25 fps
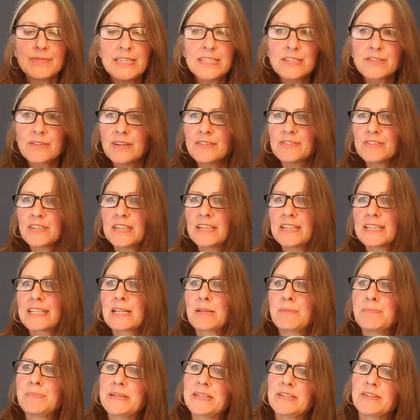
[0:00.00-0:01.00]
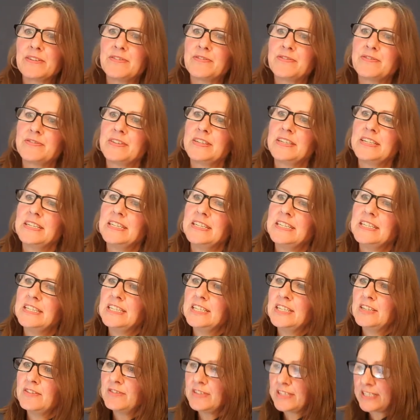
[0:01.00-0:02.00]
So I've done a little bit of
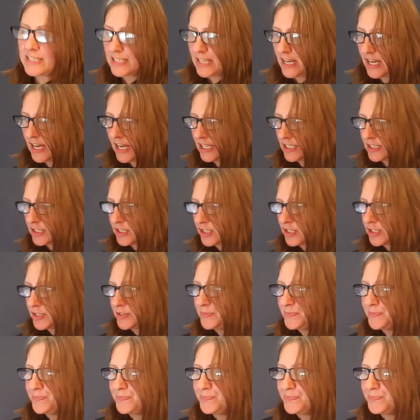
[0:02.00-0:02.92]
research